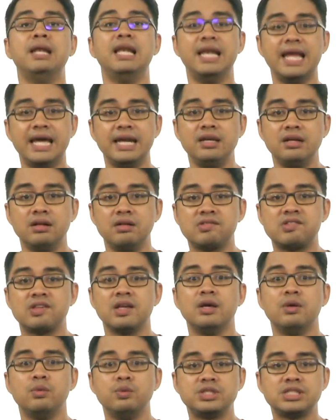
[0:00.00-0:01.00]
millennials,
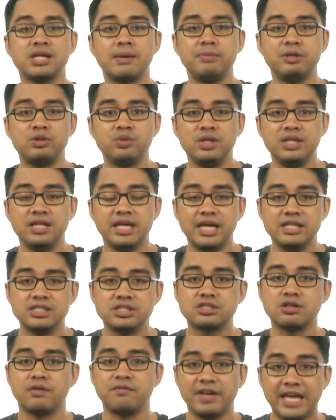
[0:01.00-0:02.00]
which are between the
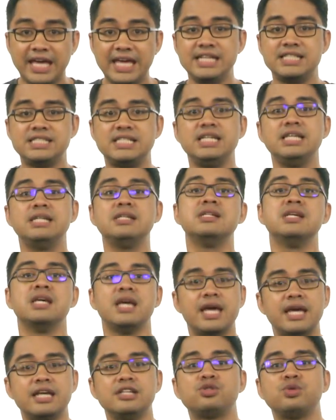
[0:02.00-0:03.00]
ages of 18
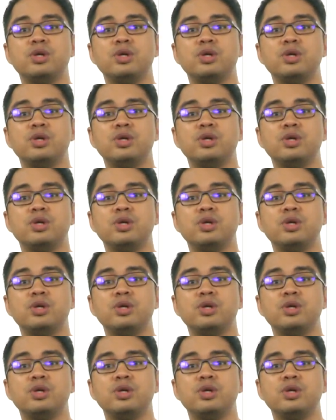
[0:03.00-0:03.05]
and